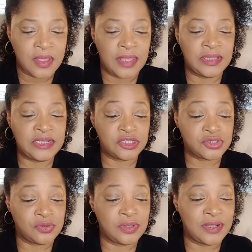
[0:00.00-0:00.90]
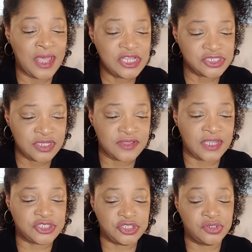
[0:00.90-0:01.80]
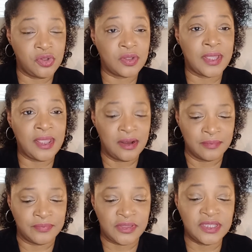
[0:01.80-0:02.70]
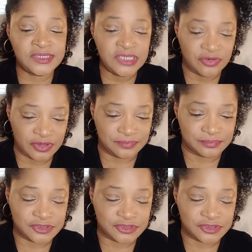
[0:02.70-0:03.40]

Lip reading: Alina told Elijah that she told Caleb the secret.